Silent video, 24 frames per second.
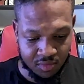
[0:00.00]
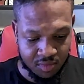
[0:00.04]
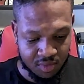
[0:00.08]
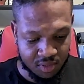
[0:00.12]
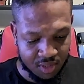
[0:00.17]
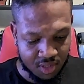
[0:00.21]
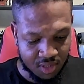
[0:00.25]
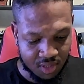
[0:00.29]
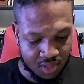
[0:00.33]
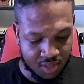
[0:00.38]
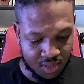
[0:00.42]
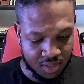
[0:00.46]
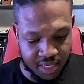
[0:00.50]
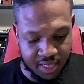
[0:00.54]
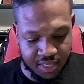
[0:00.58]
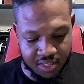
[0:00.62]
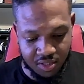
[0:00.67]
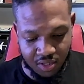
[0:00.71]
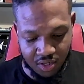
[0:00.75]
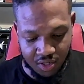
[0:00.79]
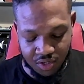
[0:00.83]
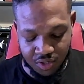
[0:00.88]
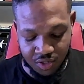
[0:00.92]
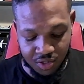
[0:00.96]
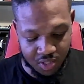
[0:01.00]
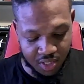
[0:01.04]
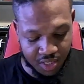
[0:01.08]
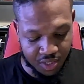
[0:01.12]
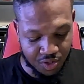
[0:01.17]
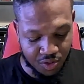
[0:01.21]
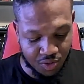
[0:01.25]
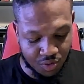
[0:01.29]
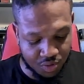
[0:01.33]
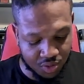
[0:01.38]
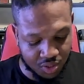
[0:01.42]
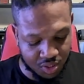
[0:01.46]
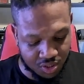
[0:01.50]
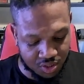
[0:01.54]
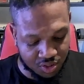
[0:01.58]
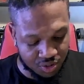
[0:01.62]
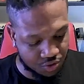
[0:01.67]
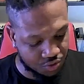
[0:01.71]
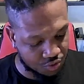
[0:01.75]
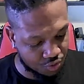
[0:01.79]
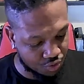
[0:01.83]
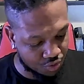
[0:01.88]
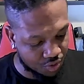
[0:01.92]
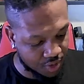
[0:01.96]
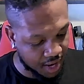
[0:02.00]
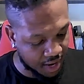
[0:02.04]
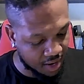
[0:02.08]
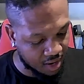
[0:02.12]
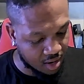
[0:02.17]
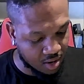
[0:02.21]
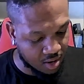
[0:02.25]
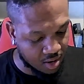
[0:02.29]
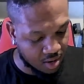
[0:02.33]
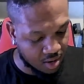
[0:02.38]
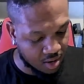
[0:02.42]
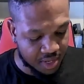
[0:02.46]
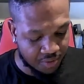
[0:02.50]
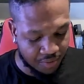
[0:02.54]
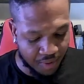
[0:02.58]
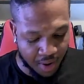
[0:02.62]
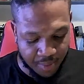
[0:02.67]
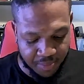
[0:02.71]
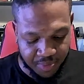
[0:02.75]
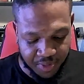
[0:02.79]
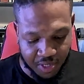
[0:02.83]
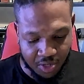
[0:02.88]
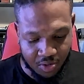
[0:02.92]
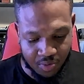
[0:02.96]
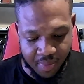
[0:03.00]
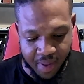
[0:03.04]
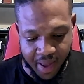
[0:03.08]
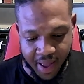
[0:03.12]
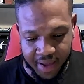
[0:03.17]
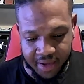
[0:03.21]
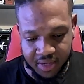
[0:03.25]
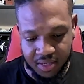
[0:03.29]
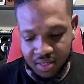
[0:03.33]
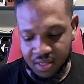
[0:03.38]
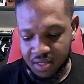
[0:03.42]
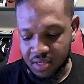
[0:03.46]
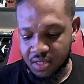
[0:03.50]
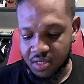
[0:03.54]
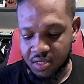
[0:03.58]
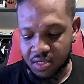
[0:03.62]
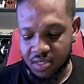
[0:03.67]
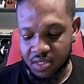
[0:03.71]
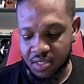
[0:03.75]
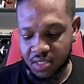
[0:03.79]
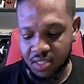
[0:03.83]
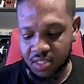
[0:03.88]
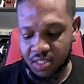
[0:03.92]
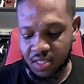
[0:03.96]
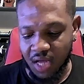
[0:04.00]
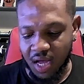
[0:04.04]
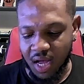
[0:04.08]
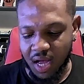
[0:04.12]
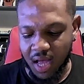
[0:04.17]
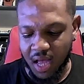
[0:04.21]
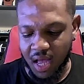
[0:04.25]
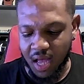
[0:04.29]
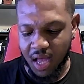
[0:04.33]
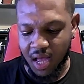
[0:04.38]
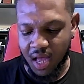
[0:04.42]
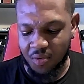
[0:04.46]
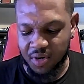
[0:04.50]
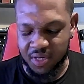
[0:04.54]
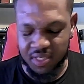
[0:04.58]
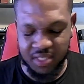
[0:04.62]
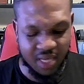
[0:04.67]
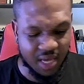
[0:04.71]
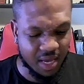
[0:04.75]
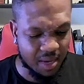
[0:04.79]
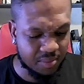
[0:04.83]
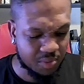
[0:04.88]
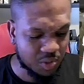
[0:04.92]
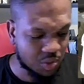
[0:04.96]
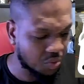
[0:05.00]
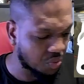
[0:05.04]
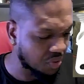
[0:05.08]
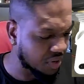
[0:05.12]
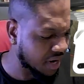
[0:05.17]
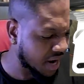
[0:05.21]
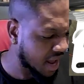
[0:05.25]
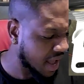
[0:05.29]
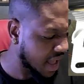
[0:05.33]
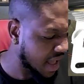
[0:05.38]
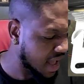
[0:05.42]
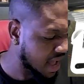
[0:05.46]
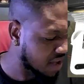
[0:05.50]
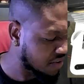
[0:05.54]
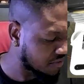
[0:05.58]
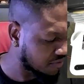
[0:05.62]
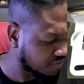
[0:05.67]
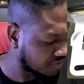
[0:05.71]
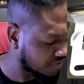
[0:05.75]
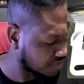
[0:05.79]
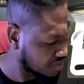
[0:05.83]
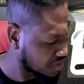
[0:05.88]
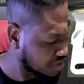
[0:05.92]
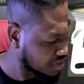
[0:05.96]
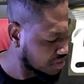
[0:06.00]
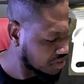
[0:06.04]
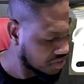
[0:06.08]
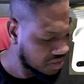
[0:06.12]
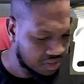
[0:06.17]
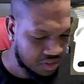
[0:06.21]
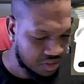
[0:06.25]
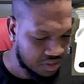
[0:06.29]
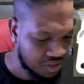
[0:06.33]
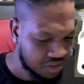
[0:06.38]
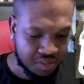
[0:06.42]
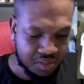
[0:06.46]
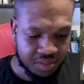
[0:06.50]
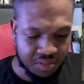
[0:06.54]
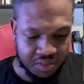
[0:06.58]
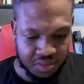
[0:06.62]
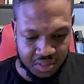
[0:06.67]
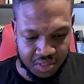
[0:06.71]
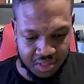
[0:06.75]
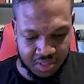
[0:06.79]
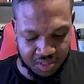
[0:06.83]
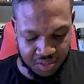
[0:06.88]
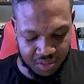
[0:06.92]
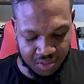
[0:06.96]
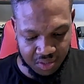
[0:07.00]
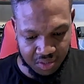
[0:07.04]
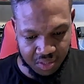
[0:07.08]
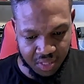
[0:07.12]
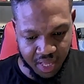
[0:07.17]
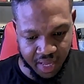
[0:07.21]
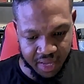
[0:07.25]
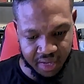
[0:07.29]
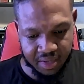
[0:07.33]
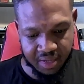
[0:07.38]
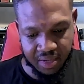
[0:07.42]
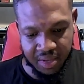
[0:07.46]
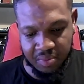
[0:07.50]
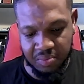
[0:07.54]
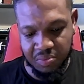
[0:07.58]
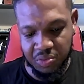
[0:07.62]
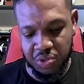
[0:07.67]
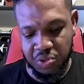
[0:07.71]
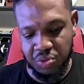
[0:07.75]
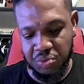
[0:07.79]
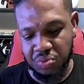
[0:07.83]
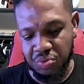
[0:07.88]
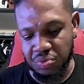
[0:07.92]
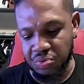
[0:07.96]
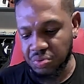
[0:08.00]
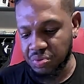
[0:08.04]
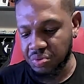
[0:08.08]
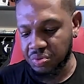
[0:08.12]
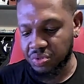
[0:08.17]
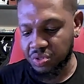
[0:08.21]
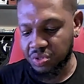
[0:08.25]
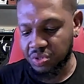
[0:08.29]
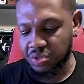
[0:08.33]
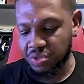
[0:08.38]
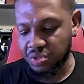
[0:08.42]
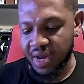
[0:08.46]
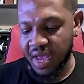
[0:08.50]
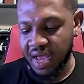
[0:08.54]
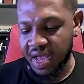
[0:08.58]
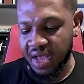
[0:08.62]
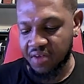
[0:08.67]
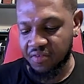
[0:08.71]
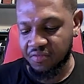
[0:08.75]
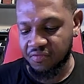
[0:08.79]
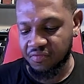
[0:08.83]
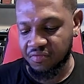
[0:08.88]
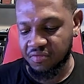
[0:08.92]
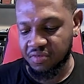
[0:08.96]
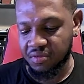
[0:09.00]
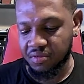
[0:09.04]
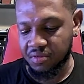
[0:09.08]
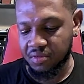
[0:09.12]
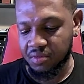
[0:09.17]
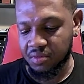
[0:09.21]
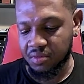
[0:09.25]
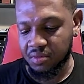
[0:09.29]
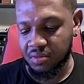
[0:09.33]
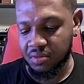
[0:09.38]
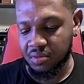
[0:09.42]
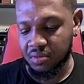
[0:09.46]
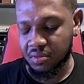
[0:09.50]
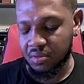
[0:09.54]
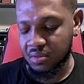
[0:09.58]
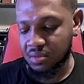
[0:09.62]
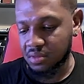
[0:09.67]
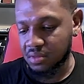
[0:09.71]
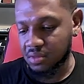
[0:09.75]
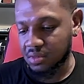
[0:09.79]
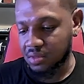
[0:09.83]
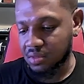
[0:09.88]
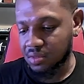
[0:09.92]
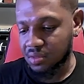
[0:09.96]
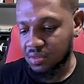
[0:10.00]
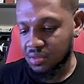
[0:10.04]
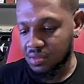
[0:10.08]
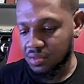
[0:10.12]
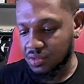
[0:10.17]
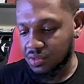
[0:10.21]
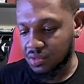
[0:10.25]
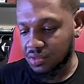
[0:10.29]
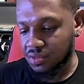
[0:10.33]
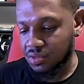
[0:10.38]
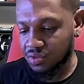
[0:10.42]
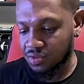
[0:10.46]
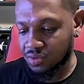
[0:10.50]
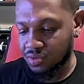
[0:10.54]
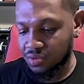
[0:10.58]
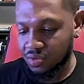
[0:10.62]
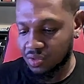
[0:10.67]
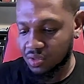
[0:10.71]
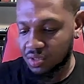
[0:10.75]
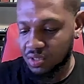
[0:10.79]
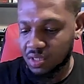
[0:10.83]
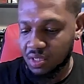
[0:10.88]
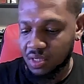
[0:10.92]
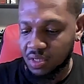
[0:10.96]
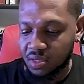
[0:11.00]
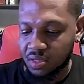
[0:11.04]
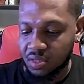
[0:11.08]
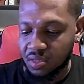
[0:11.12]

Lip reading: And these are the, it uses the screw that come in the Rapido bag. These are, I want to say M2.5. This look like M2 2.5 screws here